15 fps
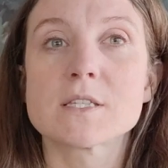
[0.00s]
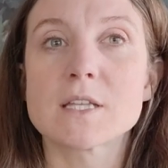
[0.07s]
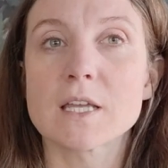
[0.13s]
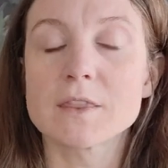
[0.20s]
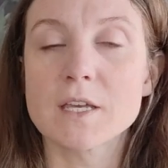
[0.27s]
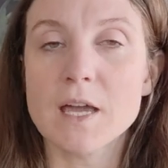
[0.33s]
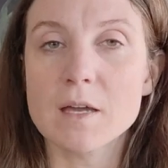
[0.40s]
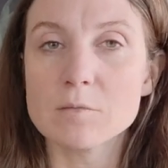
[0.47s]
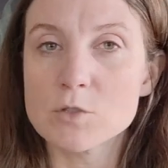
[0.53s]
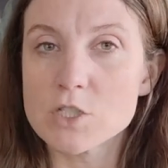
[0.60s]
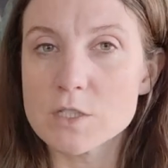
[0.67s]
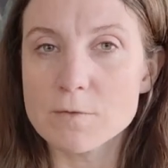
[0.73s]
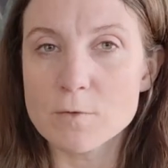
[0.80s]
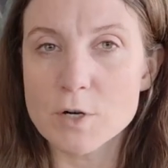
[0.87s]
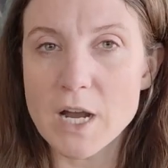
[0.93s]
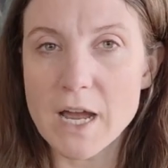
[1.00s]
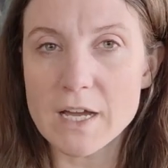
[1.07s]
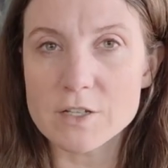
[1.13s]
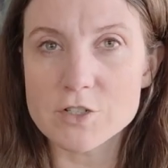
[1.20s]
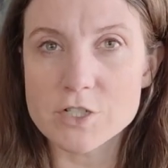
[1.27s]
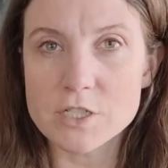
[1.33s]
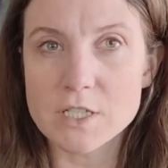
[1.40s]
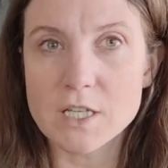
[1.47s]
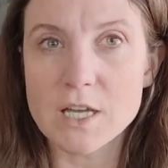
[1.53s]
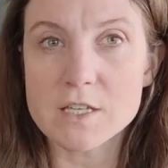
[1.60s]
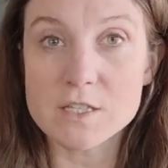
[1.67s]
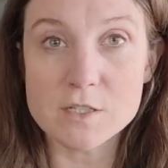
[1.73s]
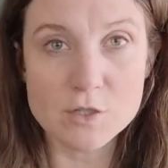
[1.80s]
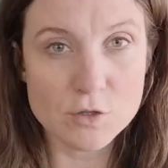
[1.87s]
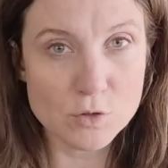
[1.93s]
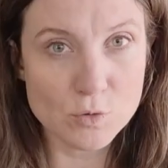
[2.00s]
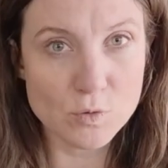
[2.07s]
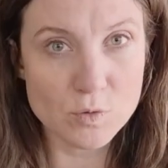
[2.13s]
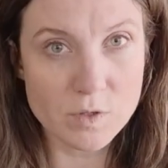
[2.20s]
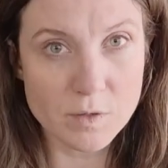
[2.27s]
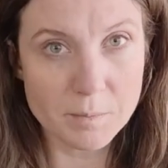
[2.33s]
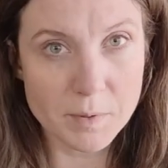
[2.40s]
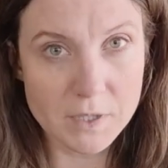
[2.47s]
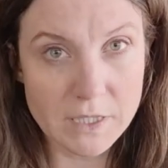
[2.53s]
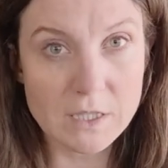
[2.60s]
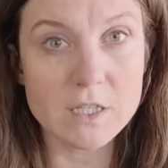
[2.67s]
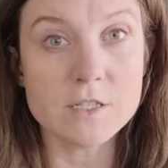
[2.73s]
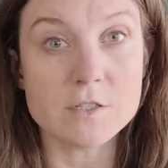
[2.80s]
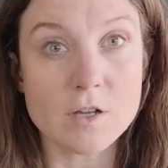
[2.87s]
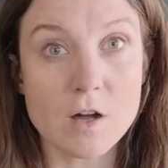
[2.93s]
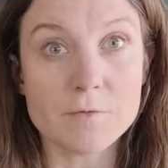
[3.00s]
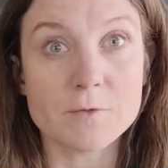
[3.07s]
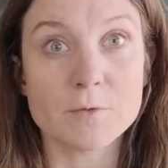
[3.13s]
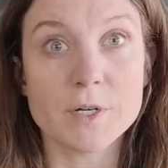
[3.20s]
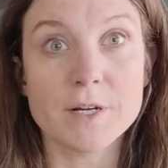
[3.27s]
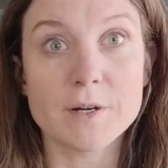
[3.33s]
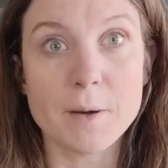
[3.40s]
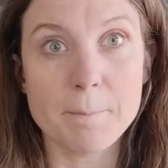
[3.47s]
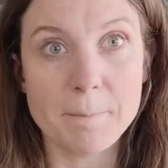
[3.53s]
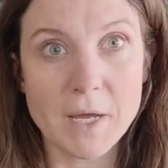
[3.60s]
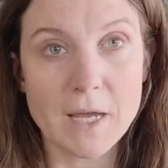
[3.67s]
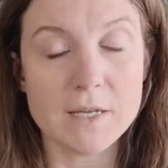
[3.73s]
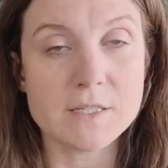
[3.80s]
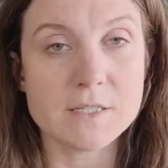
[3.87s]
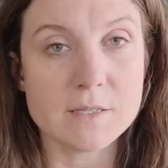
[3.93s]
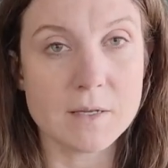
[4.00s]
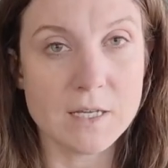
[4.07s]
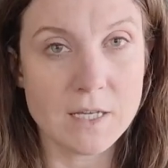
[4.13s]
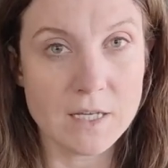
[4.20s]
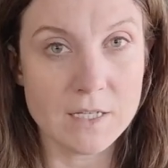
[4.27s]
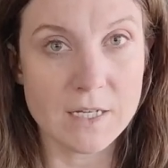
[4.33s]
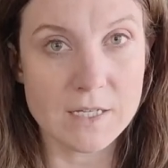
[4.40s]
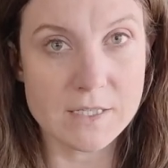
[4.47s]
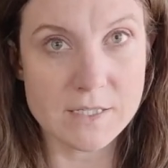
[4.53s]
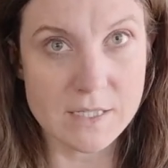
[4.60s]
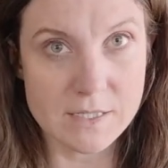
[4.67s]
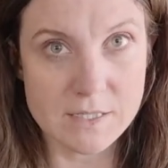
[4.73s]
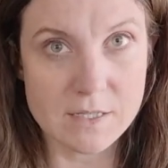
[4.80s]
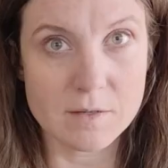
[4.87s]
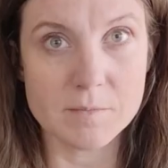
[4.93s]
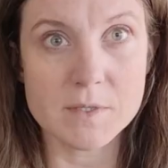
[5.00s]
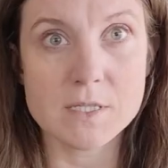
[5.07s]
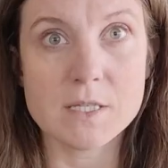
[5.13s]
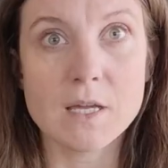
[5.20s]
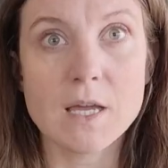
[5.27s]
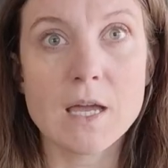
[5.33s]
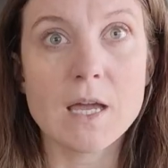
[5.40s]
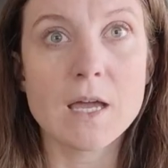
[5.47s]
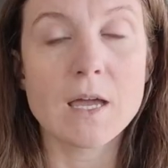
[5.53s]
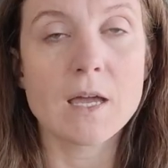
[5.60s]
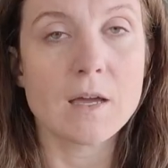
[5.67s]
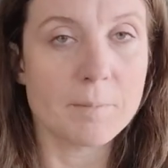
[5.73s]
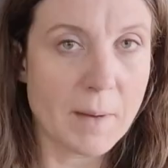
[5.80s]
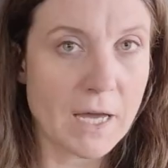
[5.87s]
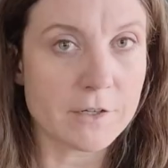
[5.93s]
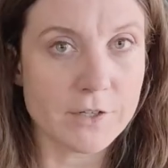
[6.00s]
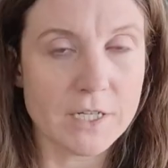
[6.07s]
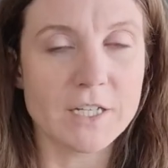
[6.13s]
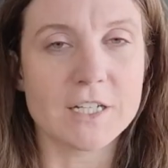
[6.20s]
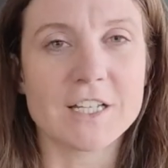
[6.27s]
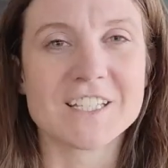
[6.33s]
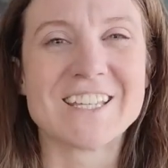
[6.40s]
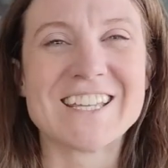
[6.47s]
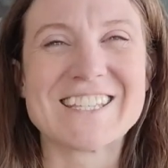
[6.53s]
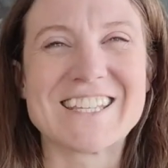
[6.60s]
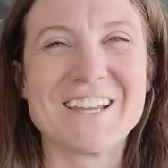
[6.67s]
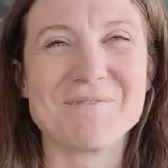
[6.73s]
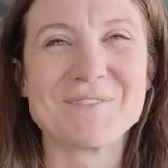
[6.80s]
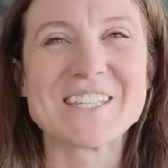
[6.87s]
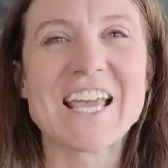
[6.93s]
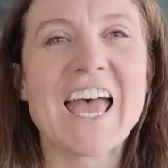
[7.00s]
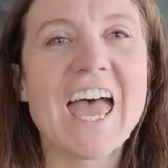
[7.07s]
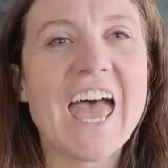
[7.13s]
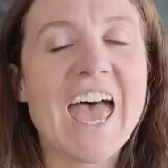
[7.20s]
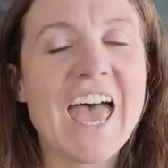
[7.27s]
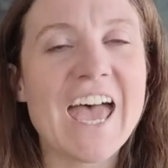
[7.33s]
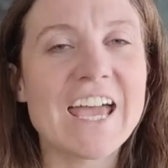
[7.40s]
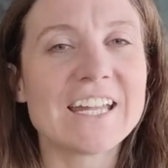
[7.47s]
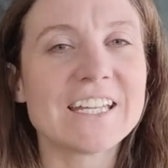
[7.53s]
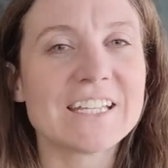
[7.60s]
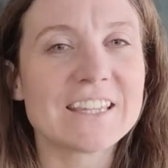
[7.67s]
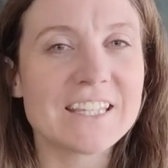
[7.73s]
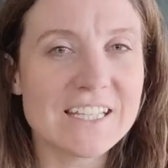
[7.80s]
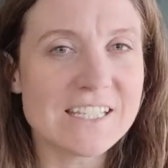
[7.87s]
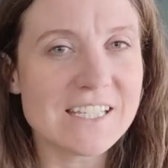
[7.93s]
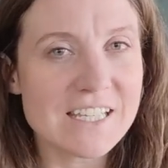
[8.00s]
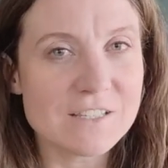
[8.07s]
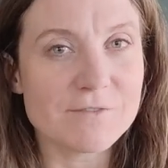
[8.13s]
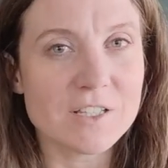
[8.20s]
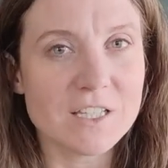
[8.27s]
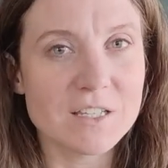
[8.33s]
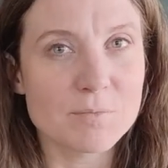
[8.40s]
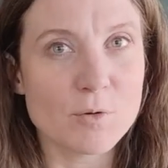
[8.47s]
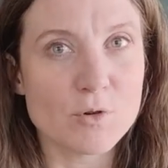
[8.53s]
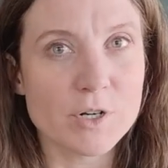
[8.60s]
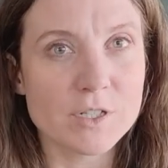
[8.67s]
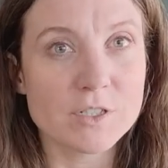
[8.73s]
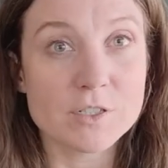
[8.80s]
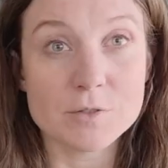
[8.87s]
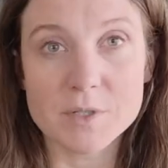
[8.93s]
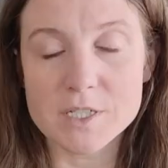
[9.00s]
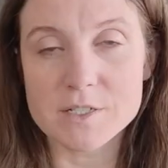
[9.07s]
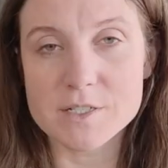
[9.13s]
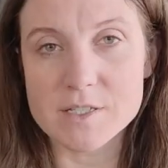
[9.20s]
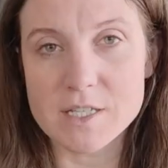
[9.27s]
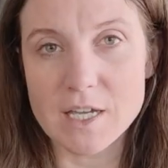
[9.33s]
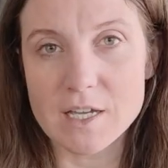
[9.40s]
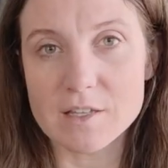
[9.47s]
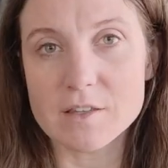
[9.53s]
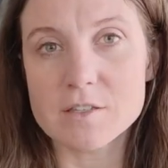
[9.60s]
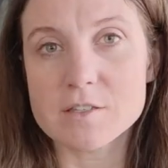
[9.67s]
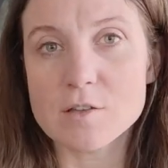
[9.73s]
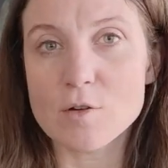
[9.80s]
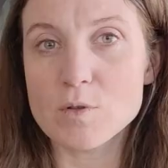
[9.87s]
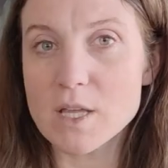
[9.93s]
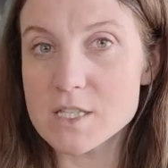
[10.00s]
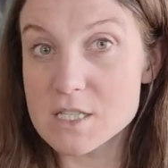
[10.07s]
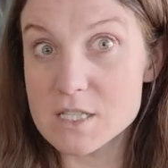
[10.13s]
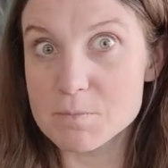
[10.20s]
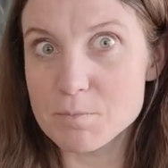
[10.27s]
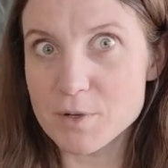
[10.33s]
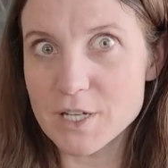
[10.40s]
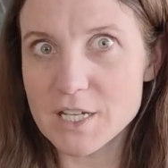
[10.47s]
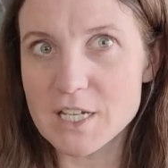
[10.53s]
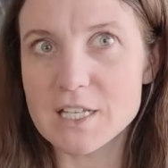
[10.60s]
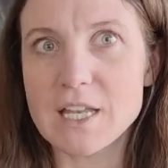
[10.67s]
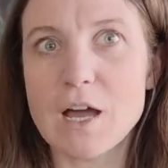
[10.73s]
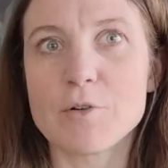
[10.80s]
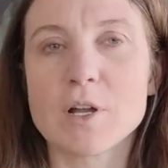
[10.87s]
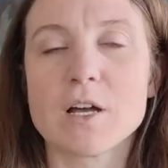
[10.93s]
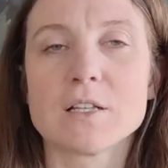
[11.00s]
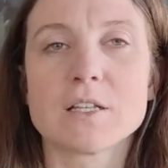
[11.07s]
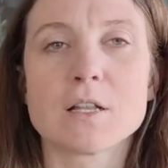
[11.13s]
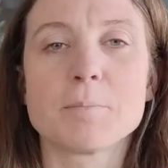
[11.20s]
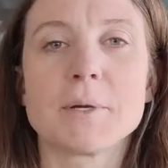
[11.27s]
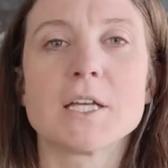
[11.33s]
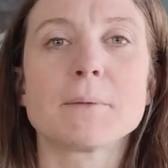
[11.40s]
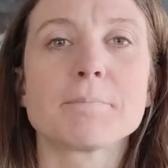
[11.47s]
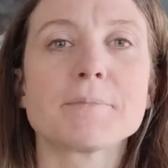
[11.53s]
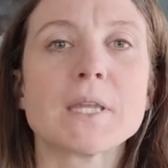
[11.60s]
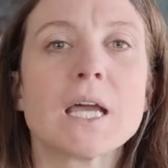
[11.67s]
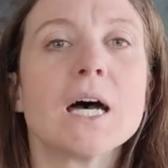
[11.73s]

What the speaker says: is that the MG4 actually has two completely software-based heating systems, battery heating systems. And this is really important to understand, so let's break it down a little bit.